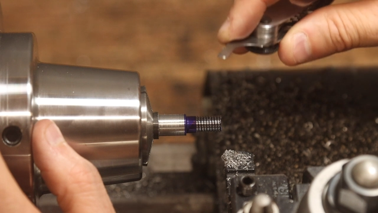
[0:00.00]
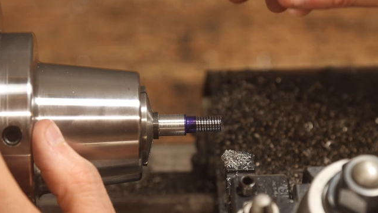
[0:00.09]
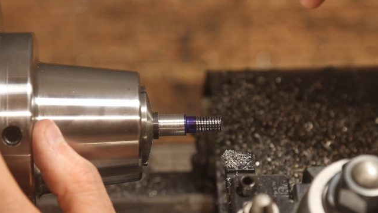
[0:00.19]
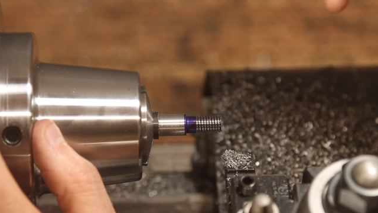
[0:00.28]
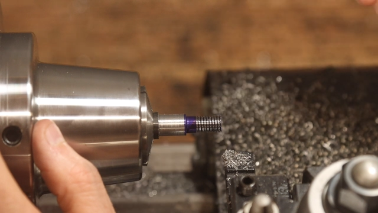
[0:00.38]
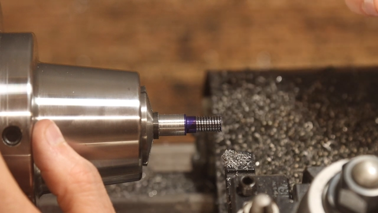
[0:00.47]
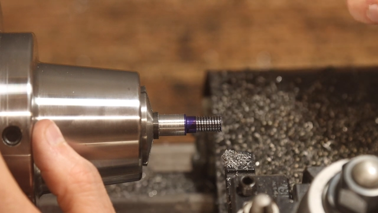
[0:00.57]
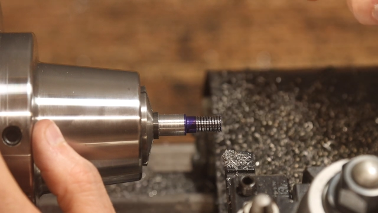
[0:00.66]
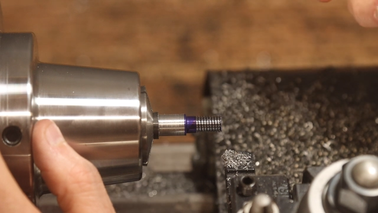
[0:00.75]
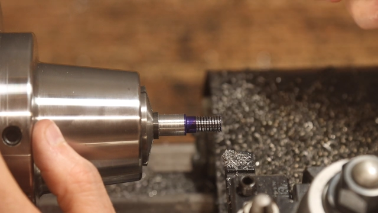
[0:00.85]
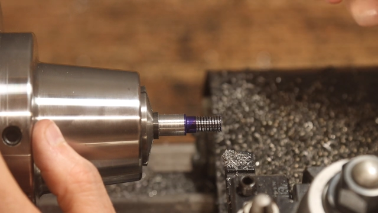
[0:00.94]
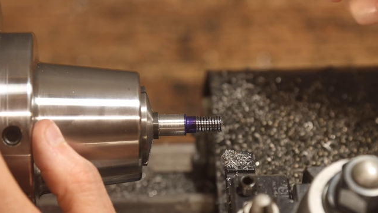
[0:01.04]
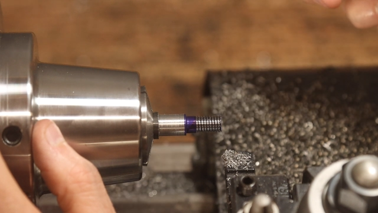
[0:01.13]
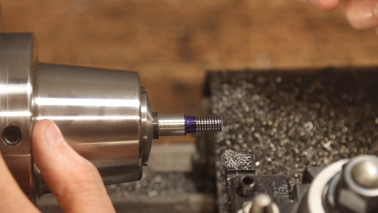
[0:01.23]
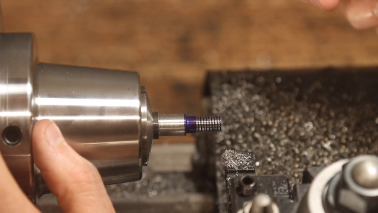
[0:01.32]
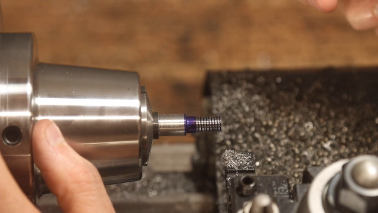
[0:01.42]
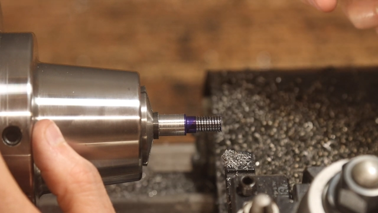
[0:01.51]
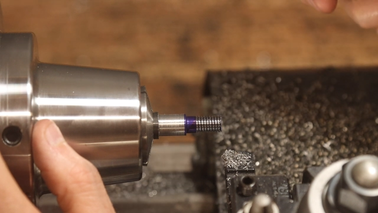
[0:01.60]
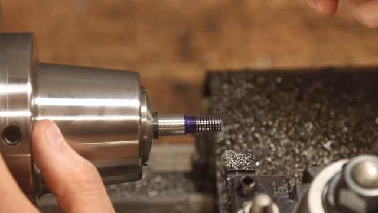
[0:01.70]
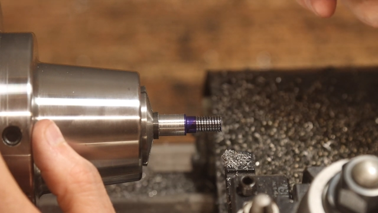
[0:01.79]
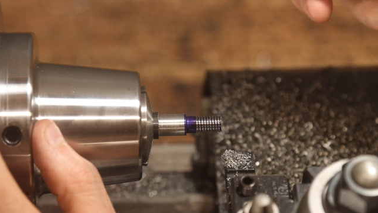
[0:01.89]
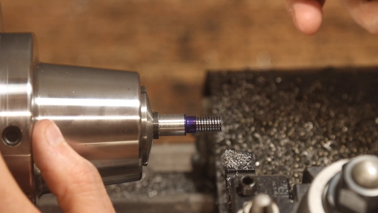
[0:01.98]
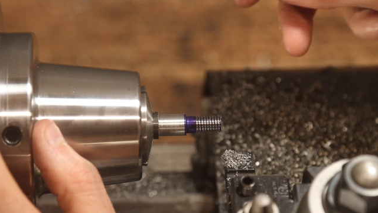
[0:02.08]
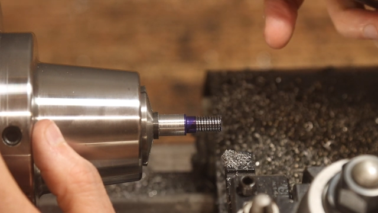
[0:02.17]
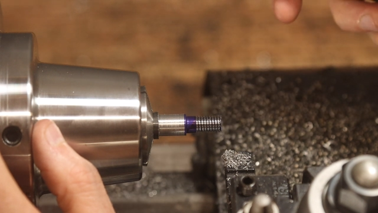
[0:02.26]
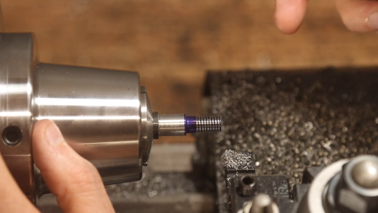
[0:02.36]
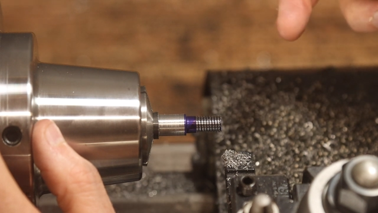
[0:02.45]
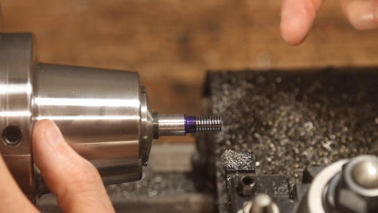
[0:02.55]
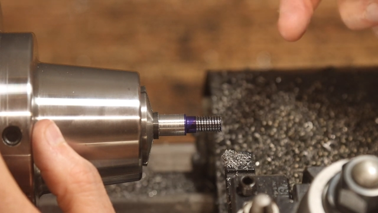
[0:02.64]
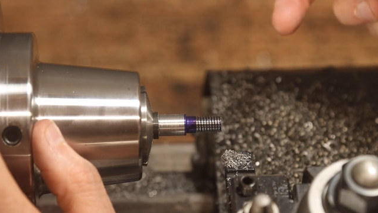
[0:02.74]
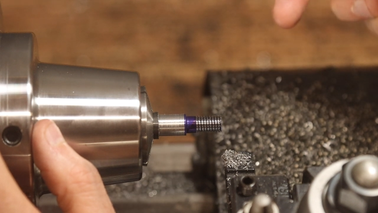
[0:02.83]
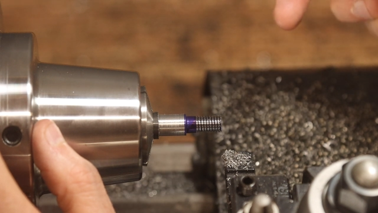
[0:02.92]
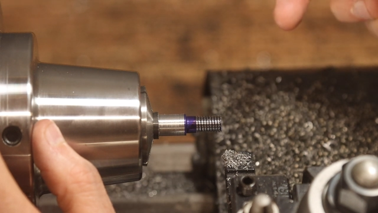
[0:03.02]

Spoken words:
Nobody's mouth can be seen.